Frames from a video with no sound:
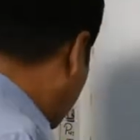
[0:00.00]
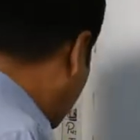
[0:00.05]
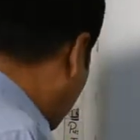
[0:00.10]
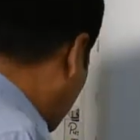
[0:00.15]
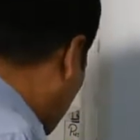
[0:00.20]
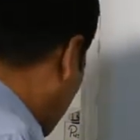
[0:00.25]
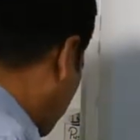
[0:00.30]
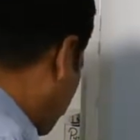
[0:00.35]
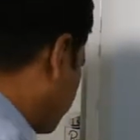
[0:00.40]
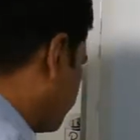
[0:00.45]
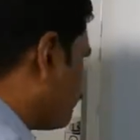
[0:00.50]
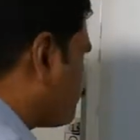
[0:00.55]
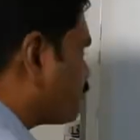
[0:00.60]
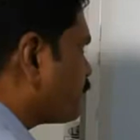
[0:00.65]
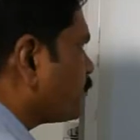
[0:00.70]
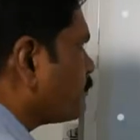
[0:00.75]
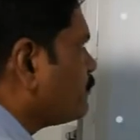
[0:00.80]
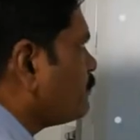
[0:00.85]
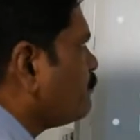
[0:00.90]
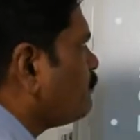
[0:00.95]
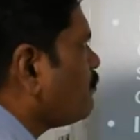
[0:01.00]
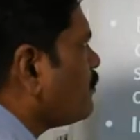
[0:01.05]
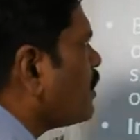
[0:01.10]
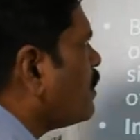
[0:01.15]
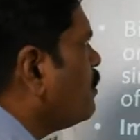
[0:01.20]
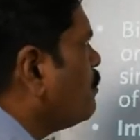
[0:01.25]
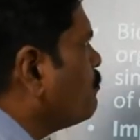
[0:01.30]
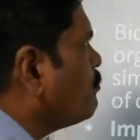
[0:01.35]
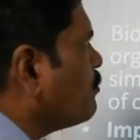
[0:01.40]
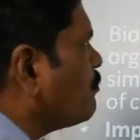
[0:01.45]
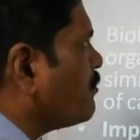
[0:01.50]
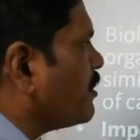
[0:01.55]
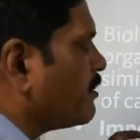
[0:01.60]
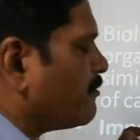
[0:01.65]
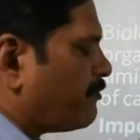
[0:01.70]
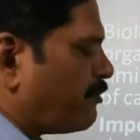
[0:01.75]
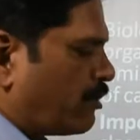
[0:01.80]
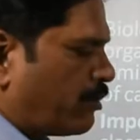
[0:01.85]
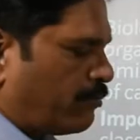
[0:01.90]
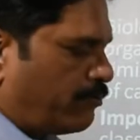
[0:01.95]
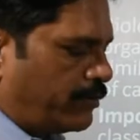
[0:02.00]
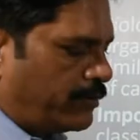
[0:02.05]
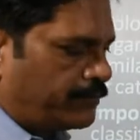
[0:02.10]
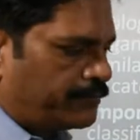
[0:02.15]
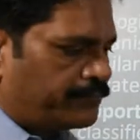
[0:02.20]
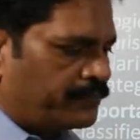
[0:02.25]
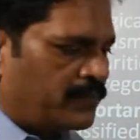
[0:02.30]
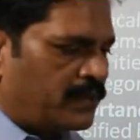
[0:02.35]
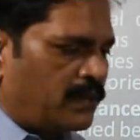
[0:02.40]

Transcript: Now moving forward,